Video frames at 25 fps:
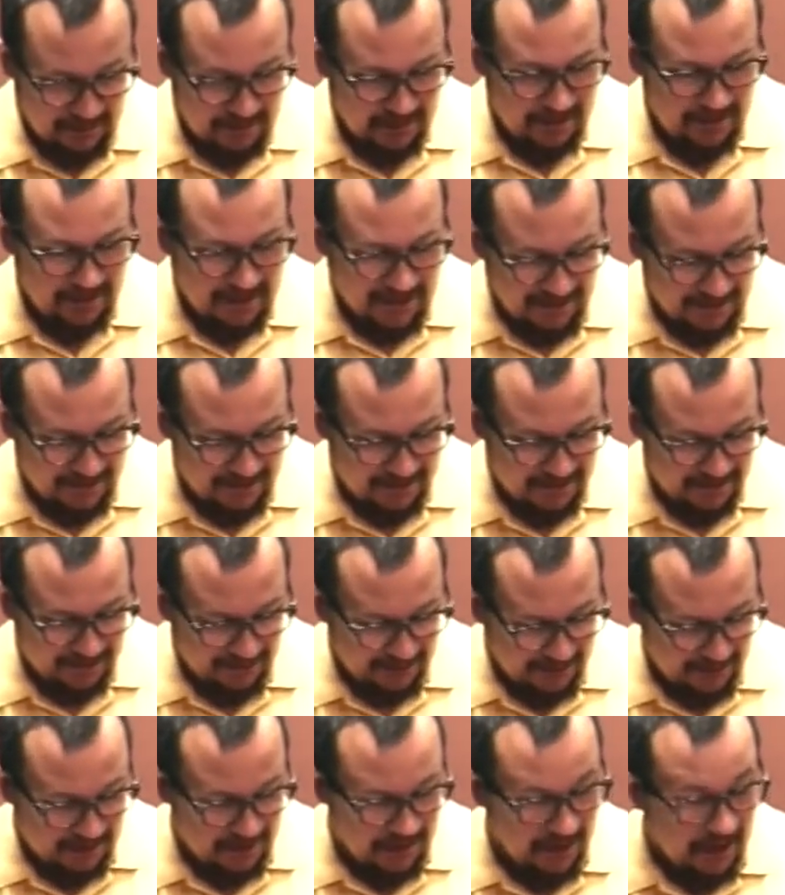Yes,
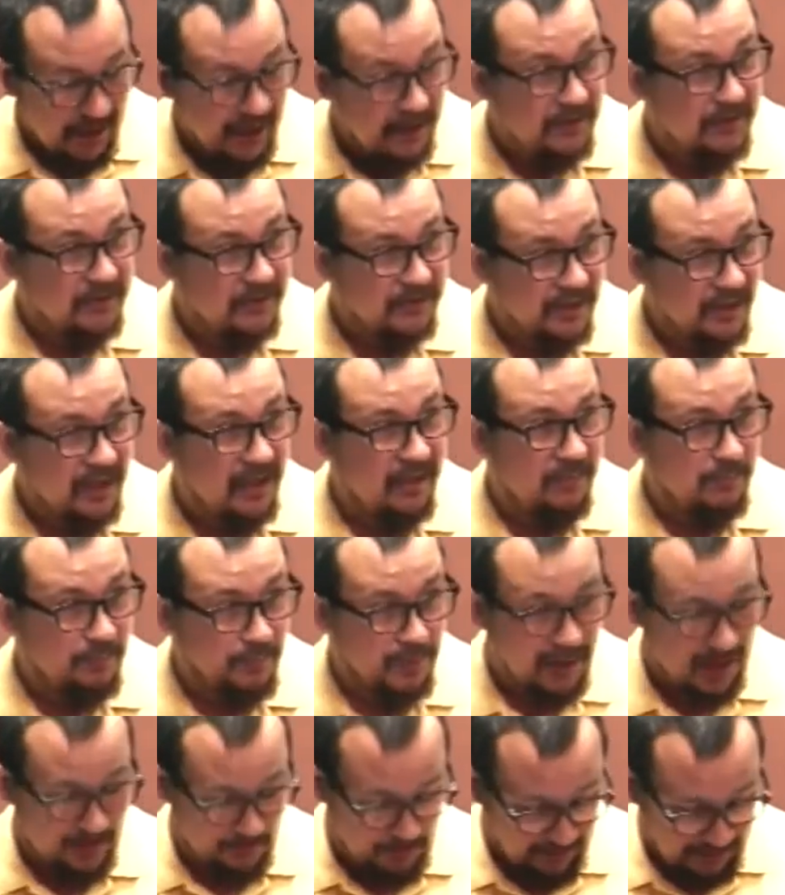chicken haters have
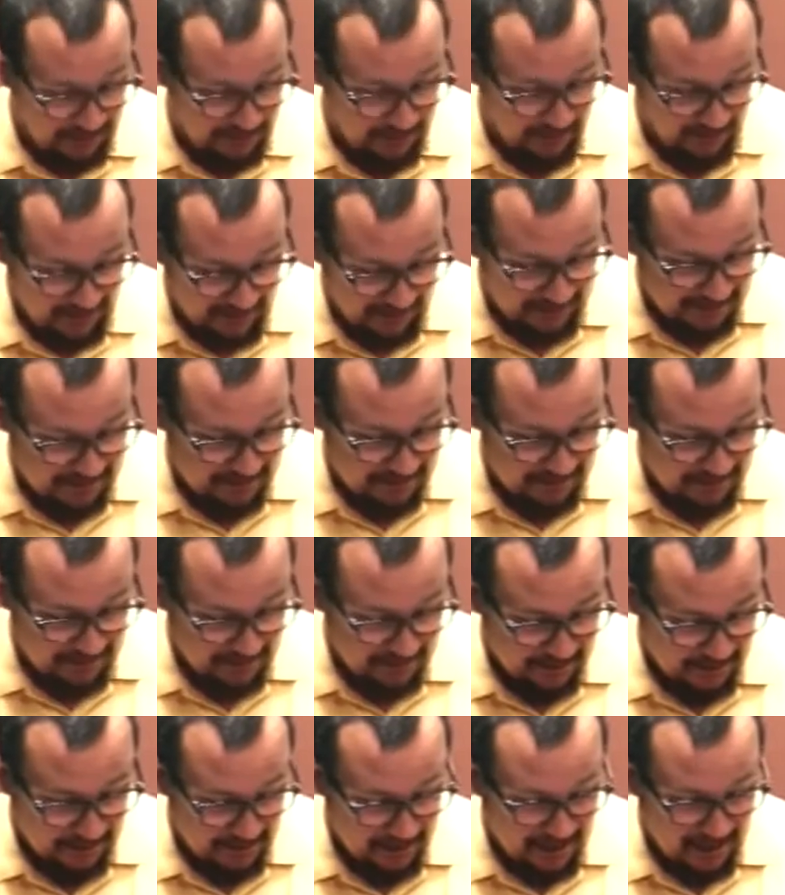property rights.
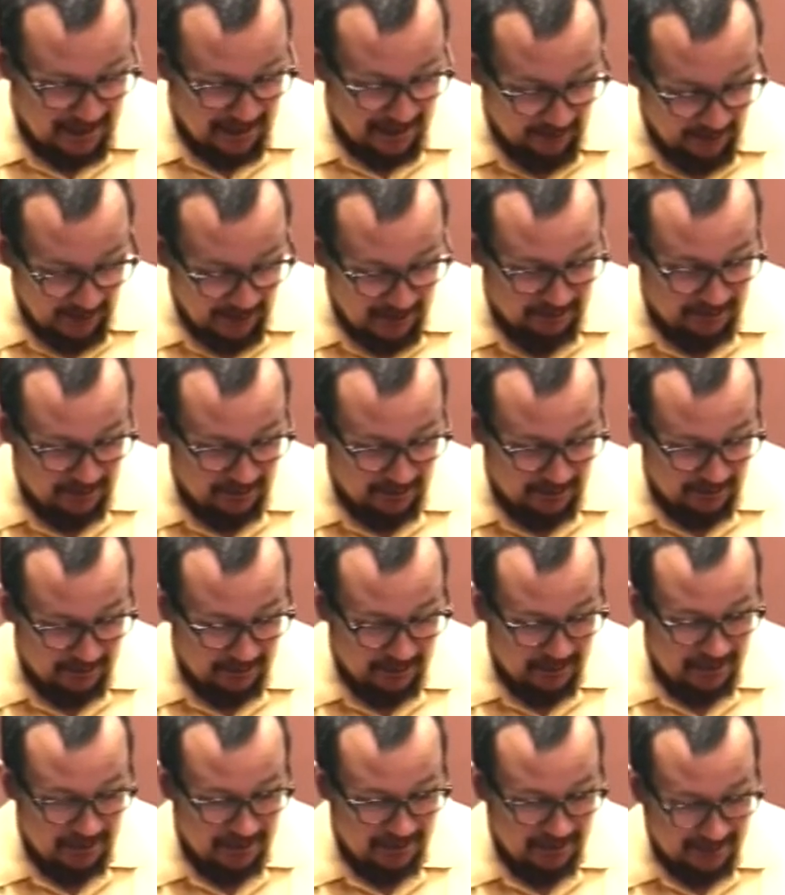However,
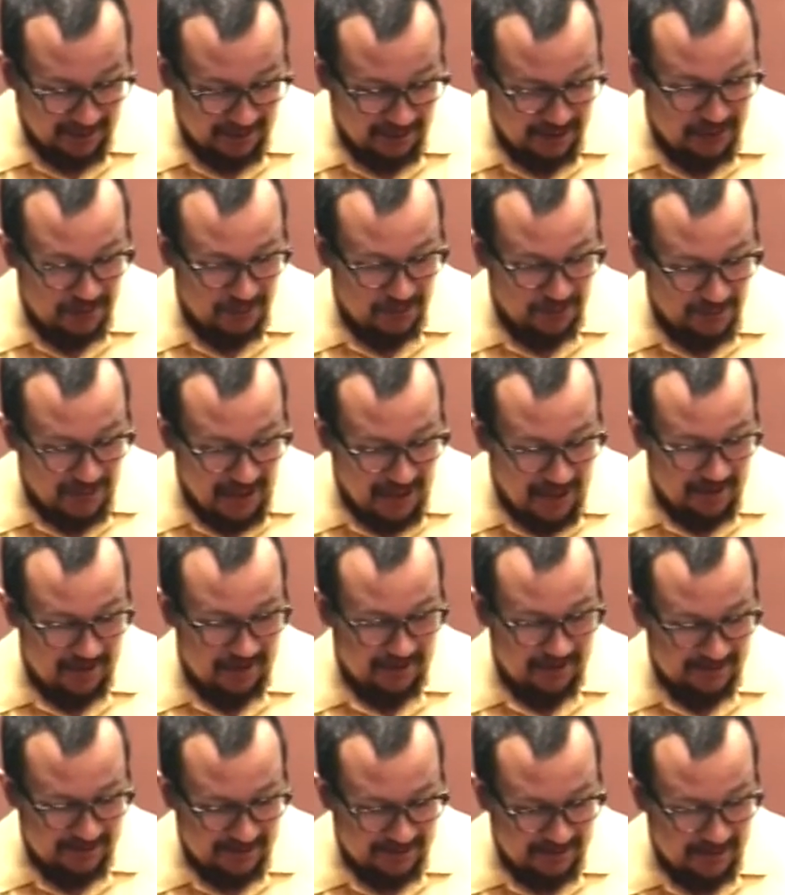they do not
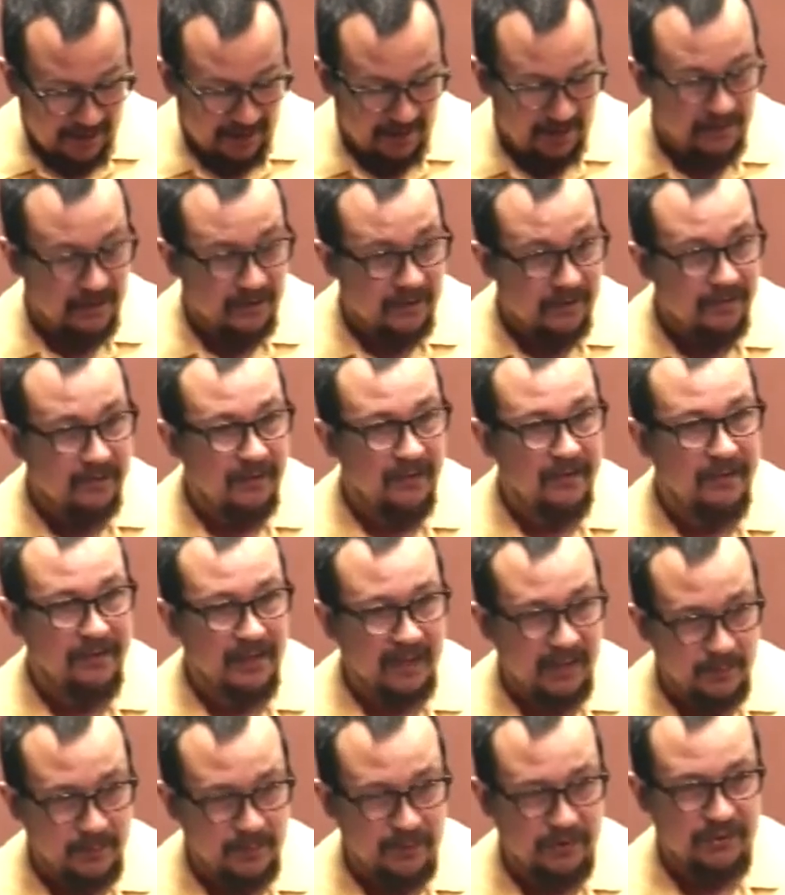extend into their
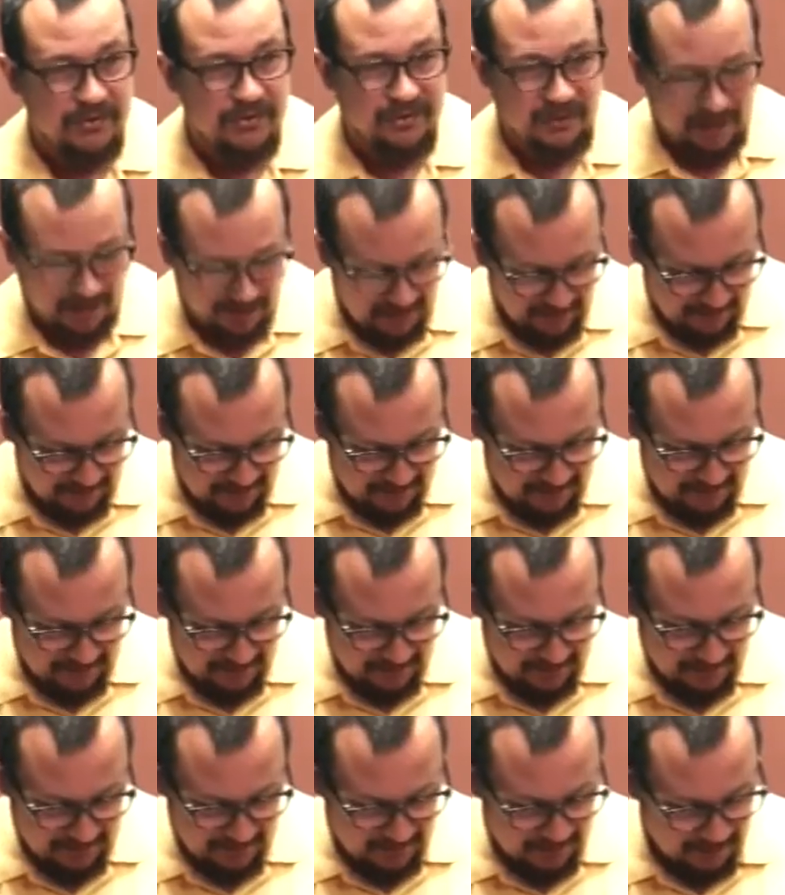neighbors' yards.
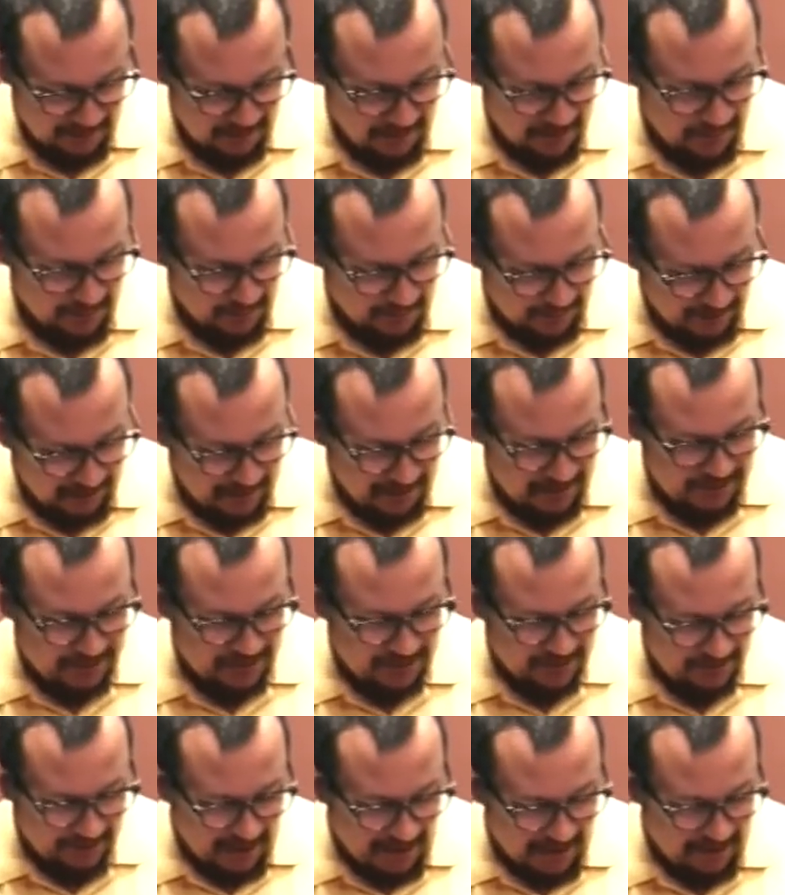Please
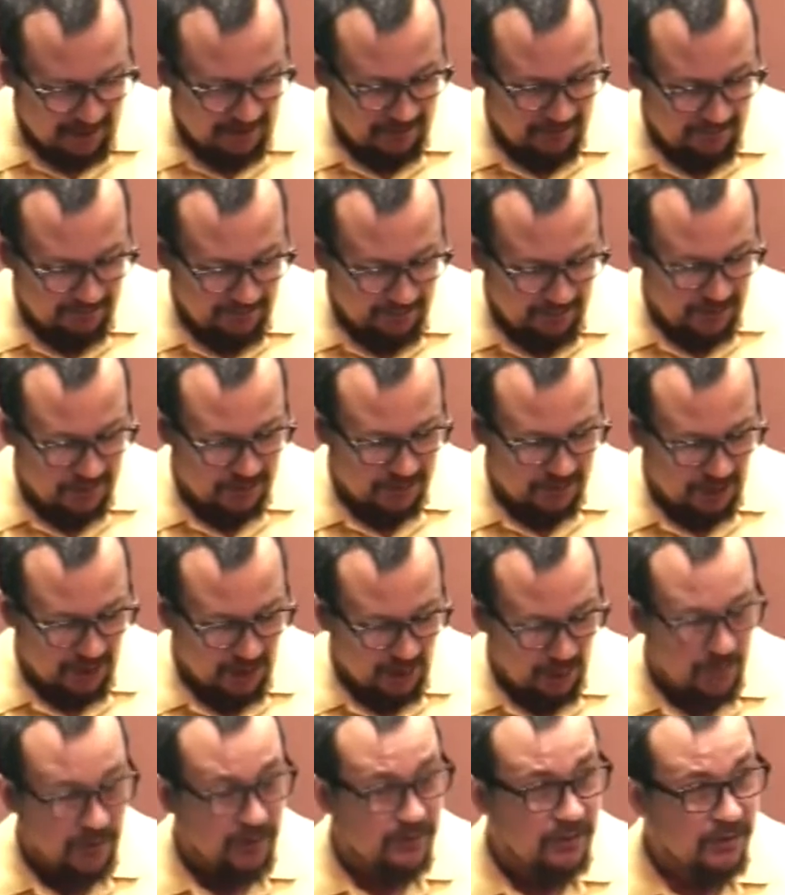do not confuse
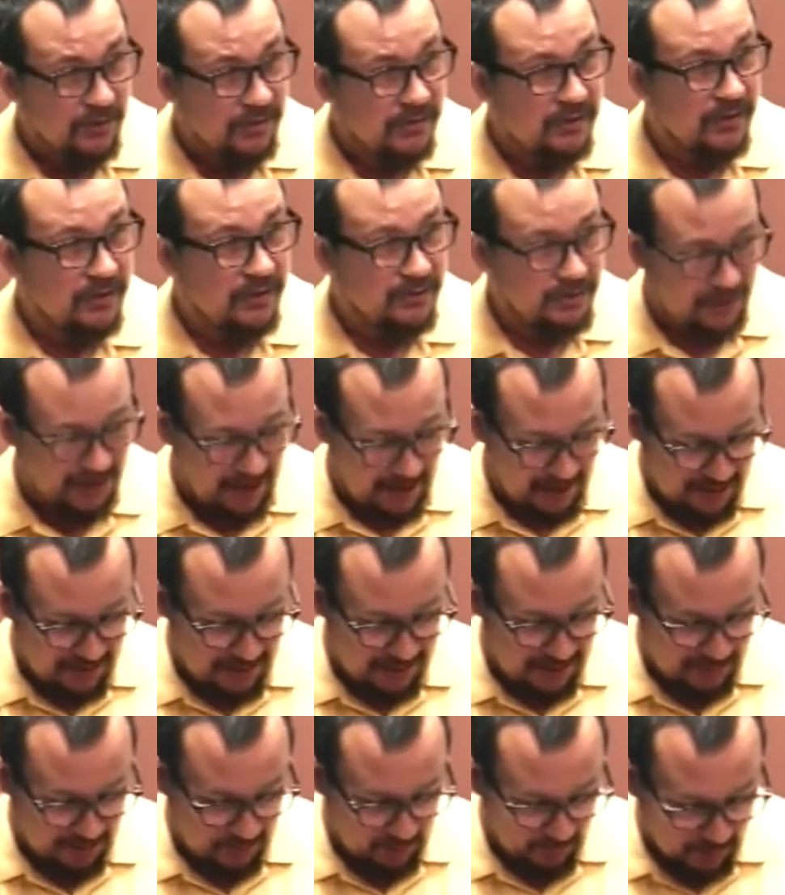homeowner
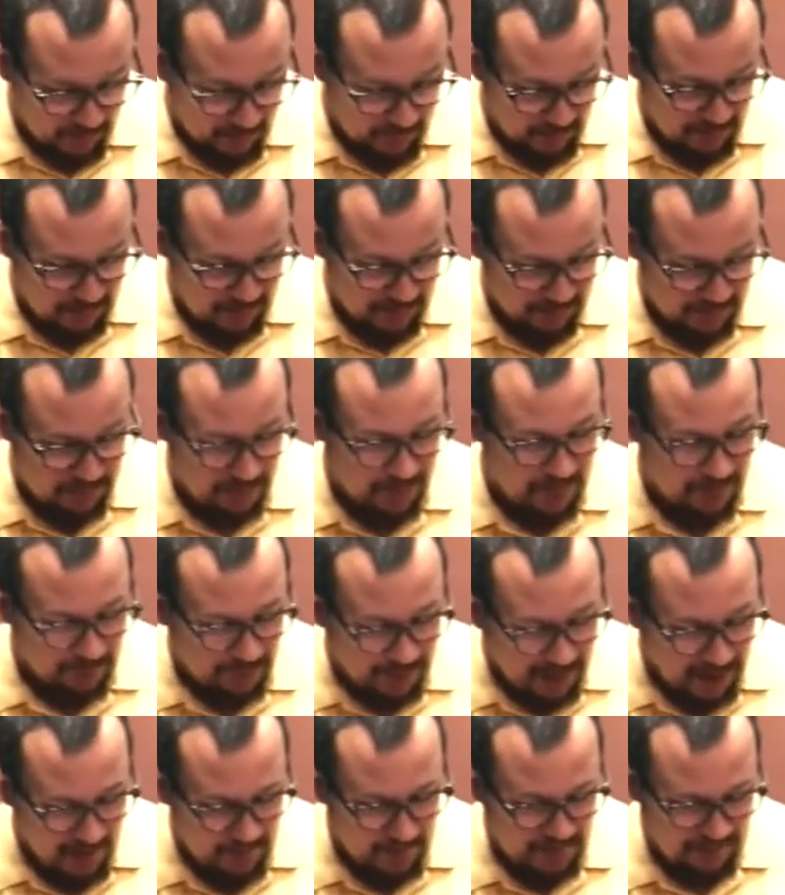association rules with
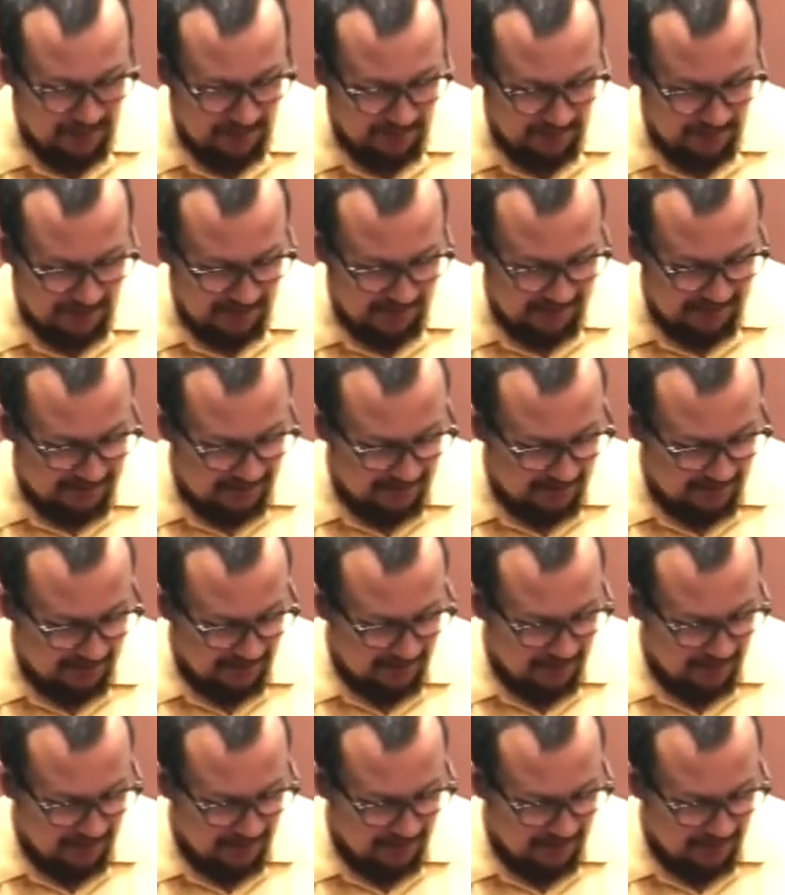property rights.